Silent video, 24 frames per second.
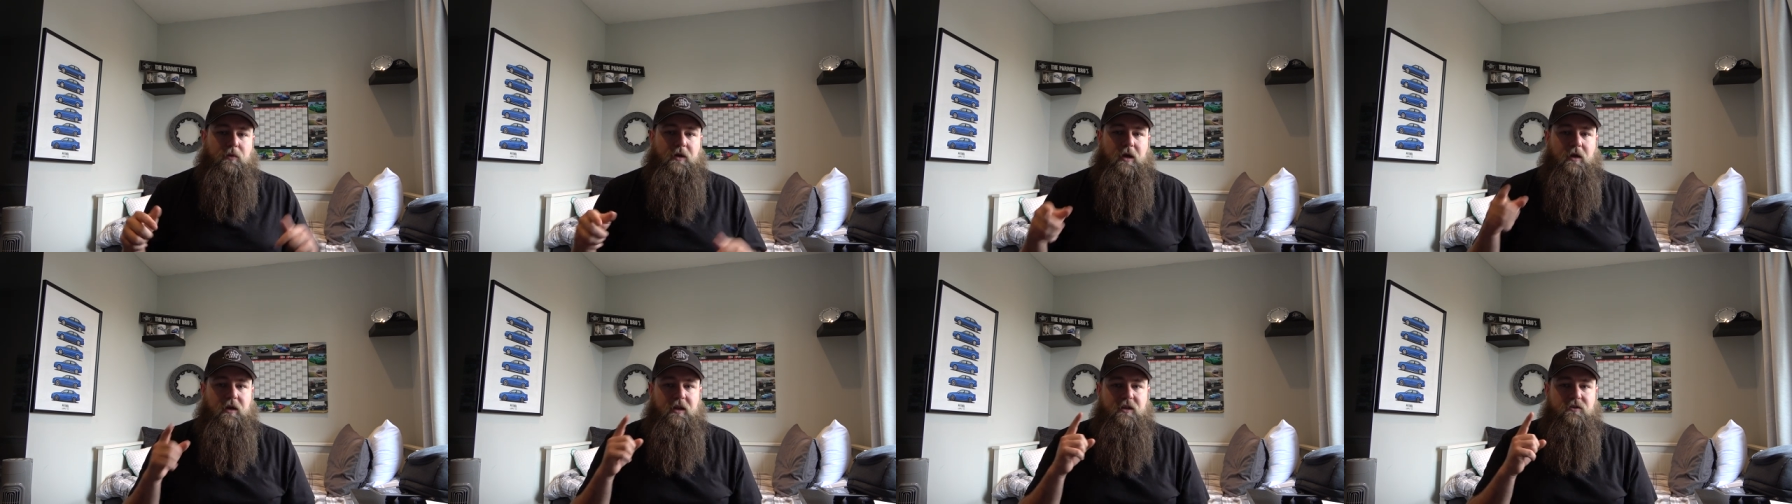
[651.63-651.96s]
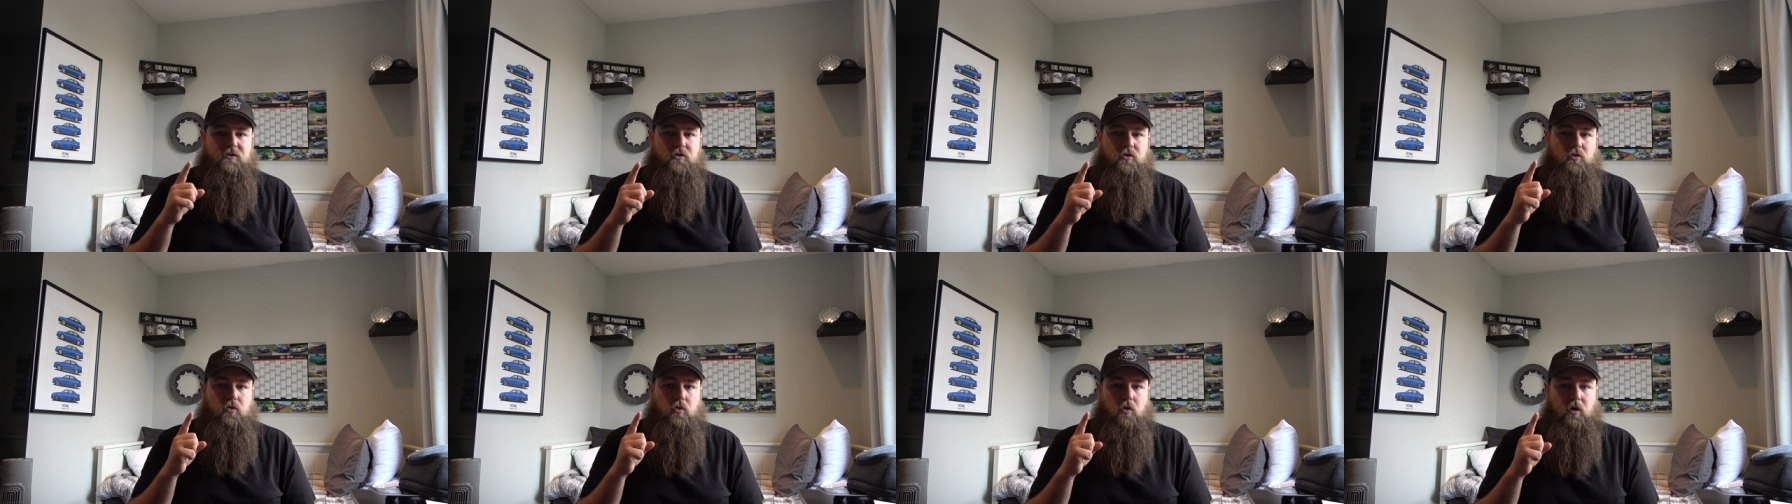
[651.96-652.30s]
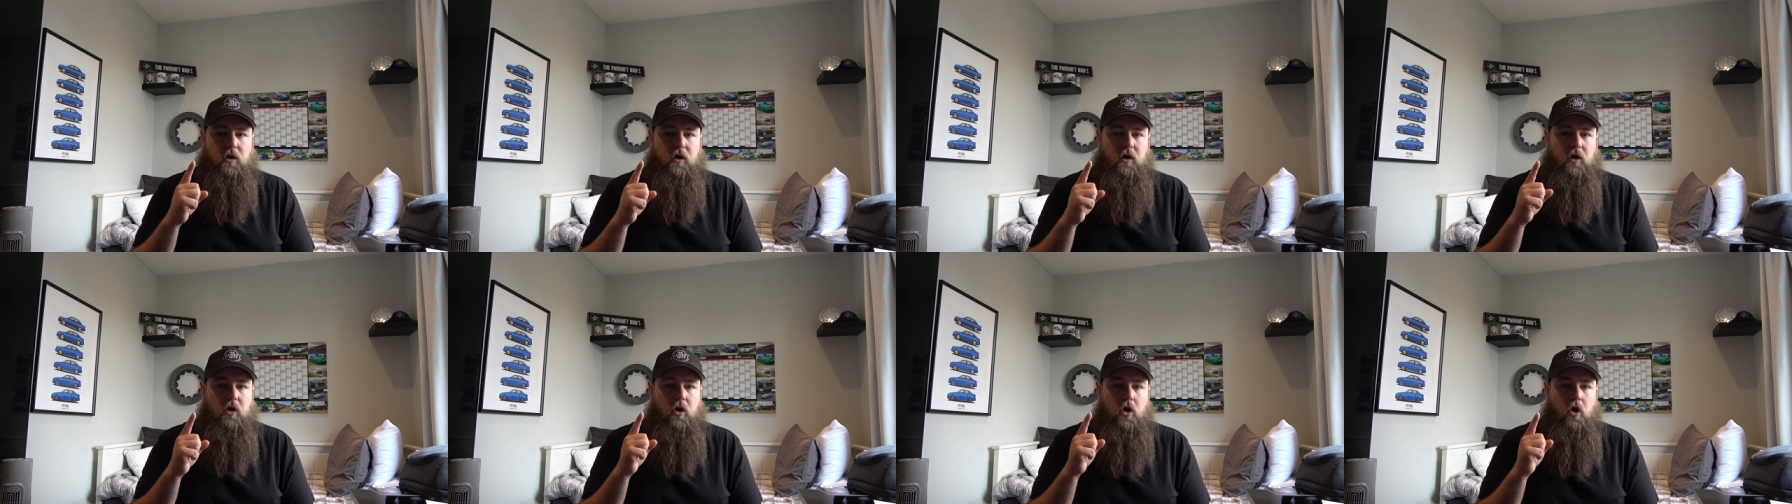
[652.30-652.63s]
Now, let's
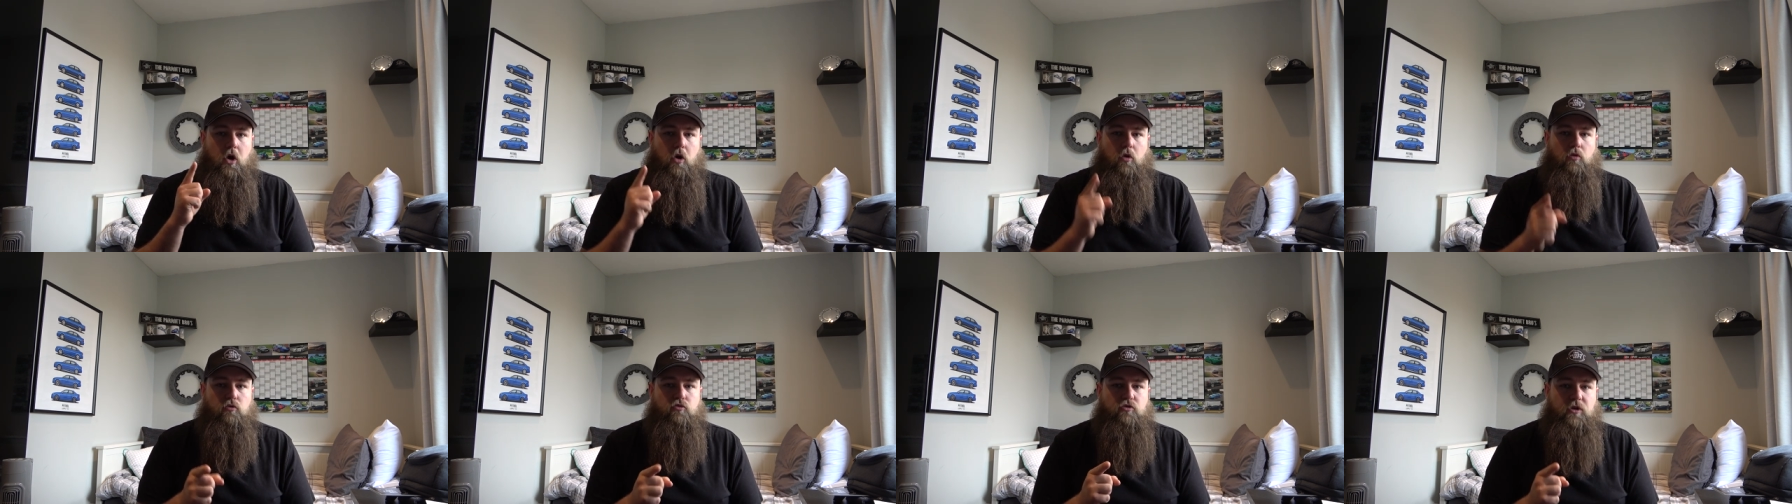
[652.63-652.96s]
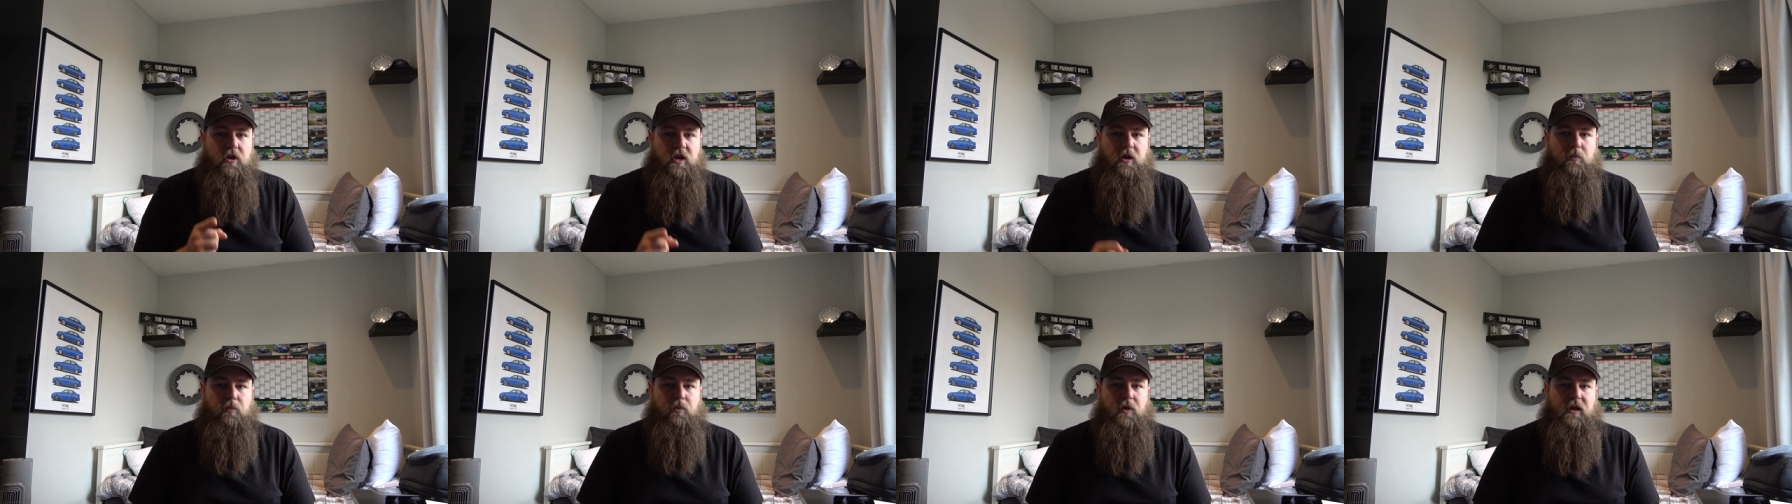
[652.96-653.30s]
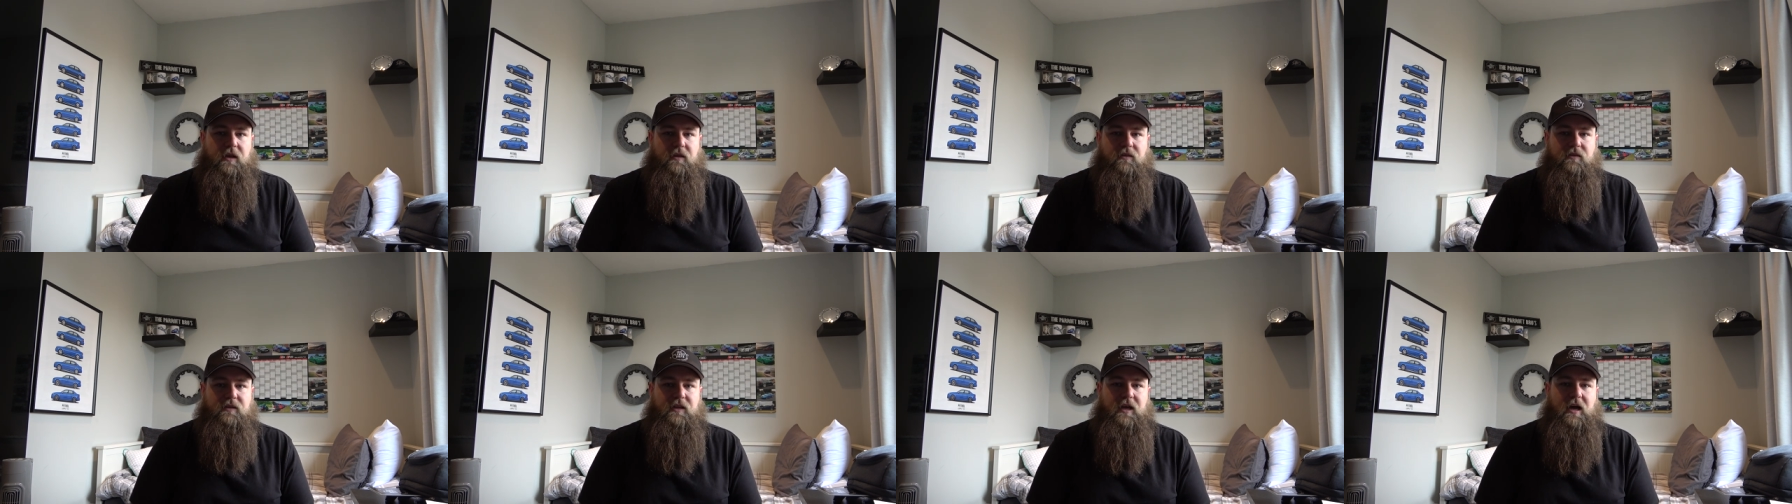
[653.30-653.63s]
talk rear
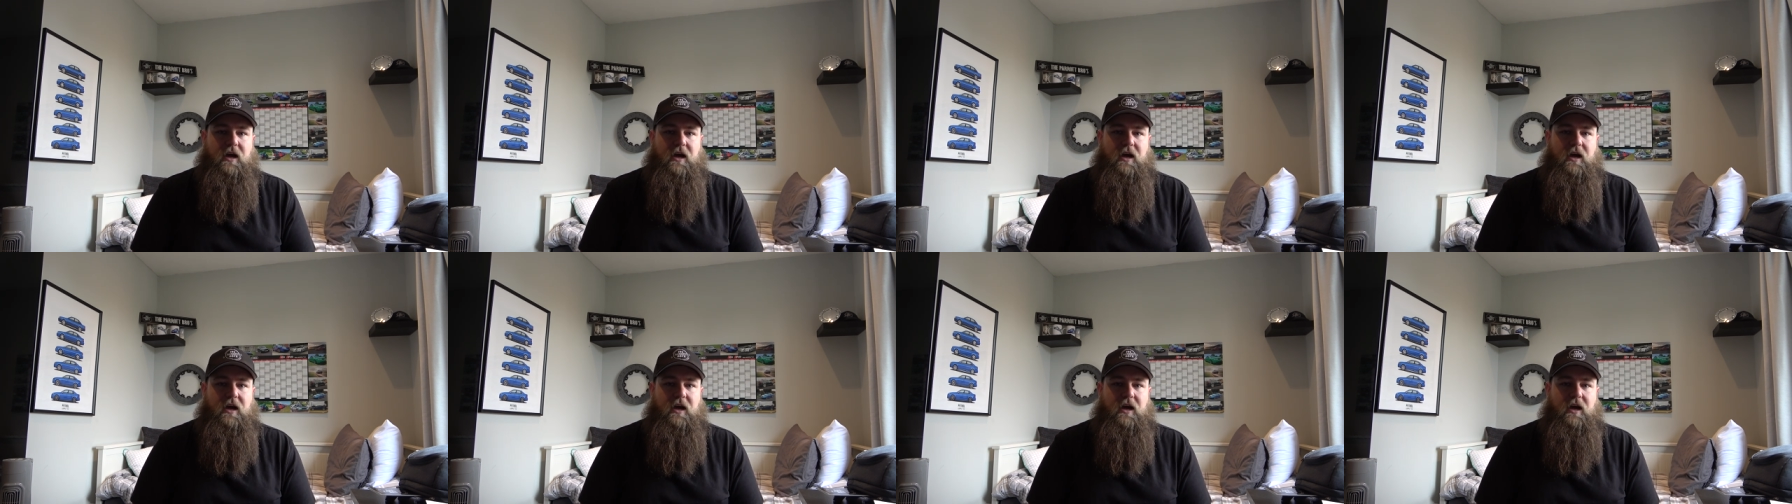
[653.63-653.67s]
brakes.